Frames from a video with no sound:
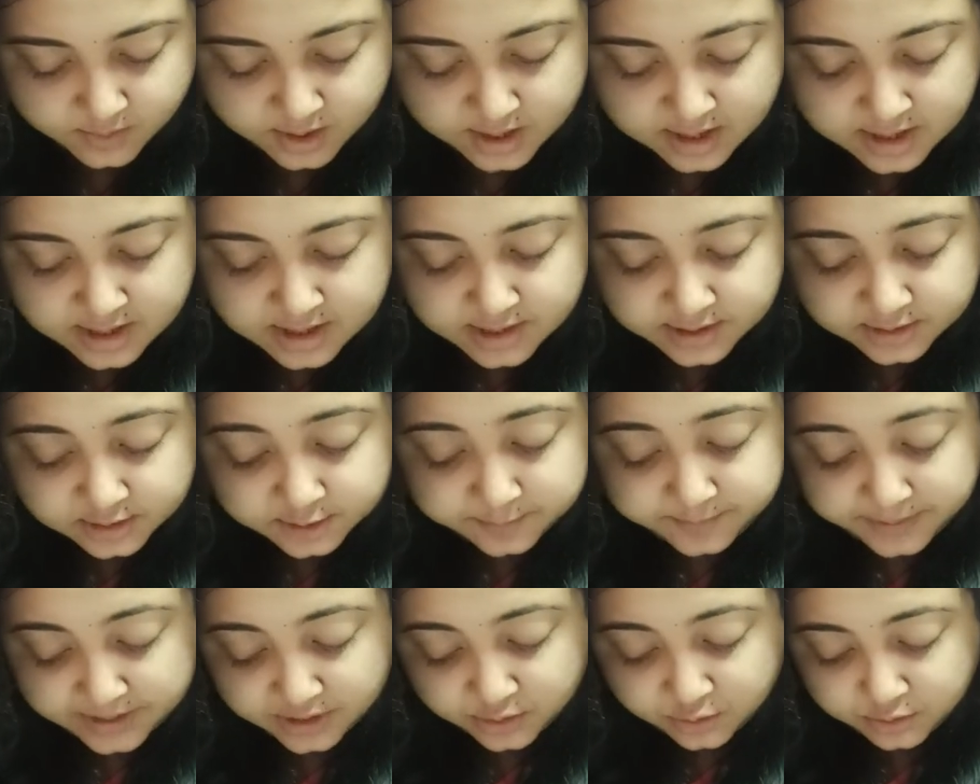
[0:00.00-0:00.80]
The
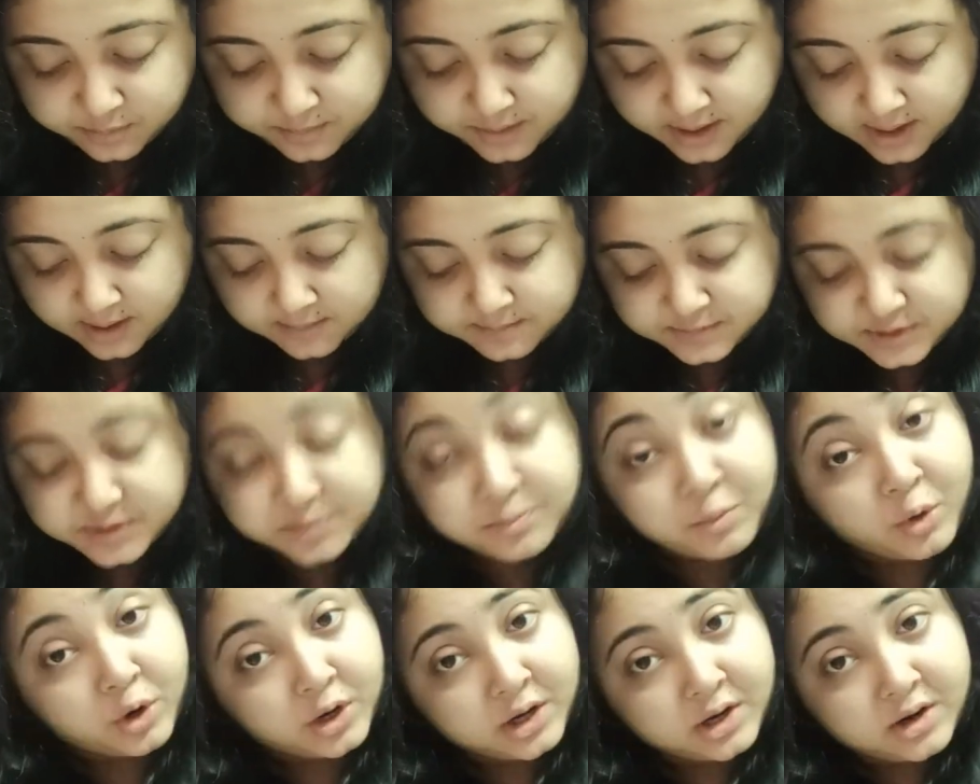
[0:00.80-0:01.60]
balloon becomes
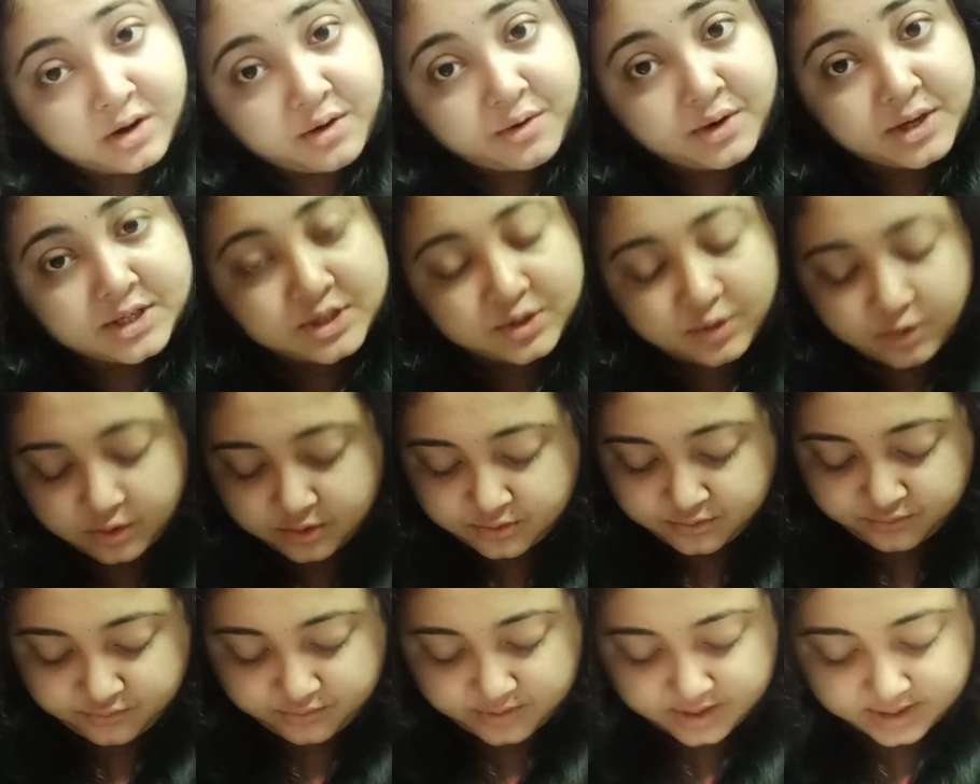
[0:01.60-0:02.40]
smaller, it
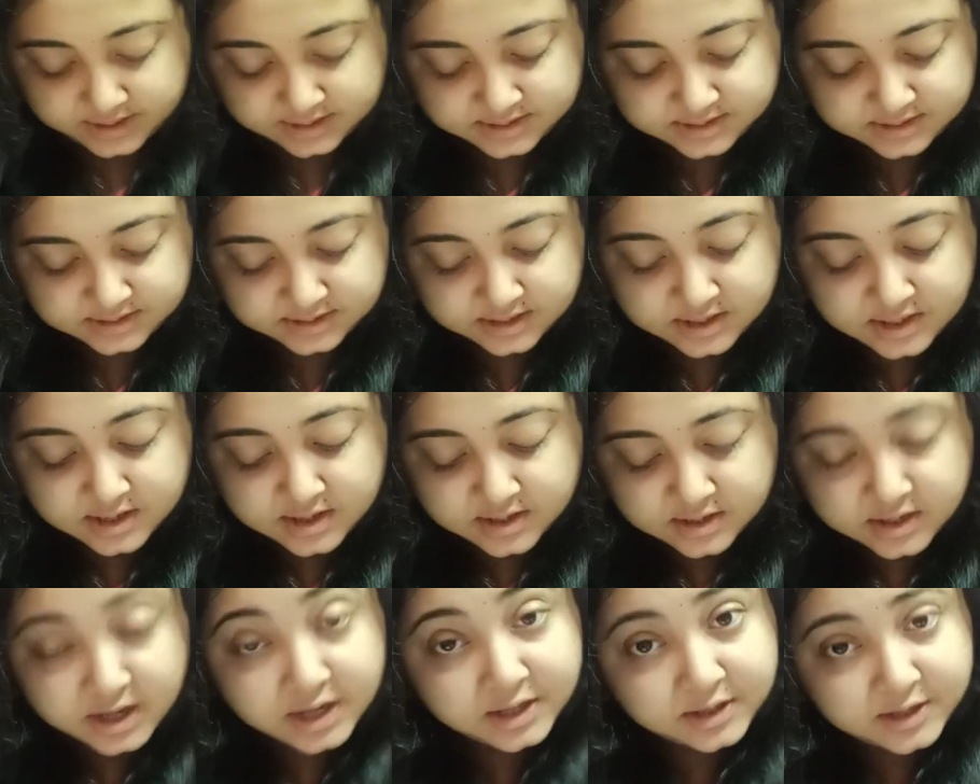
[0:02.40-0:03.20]
contracts.
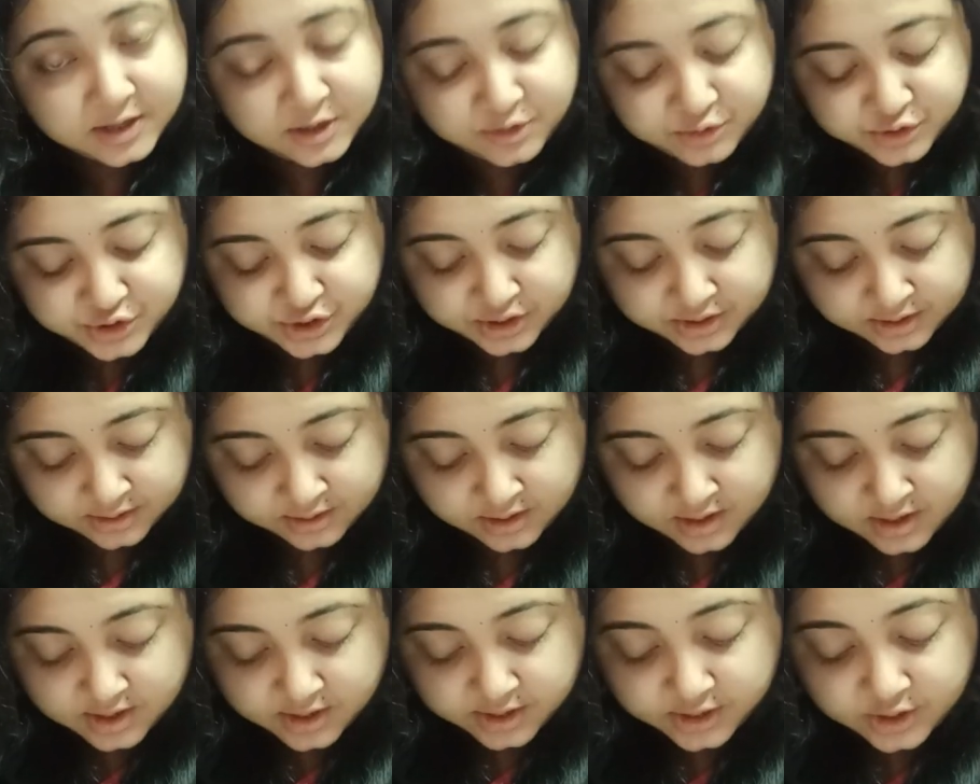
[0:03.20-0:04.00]
Conclusion:
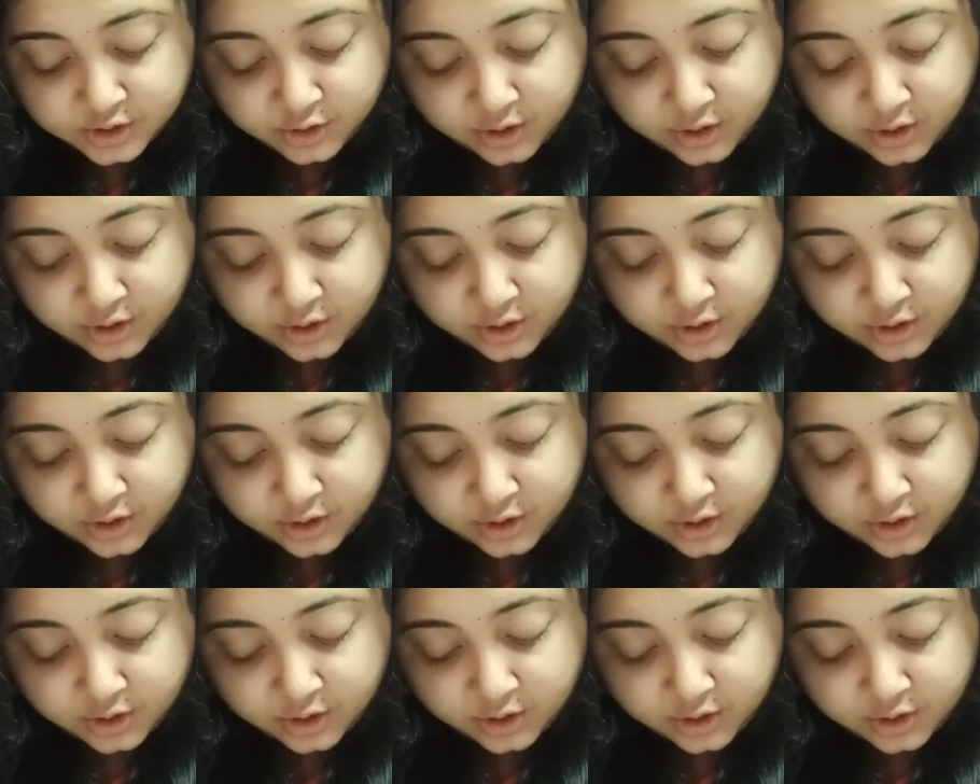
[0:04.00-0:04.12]
your